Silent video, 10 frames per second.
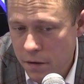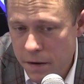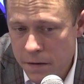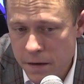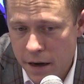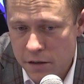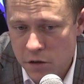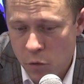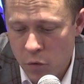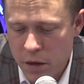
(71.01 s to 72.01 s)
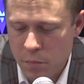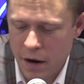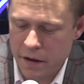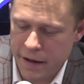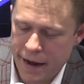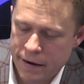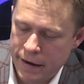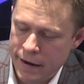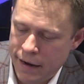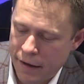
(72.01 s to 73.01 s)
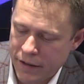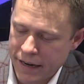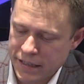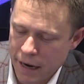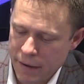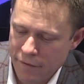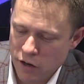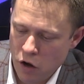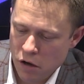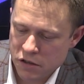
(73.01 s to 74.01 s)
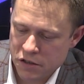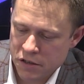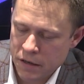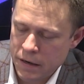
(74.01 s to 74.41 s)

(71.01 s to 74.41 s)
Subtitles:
And so really proud of that. I think anytime you have a loss,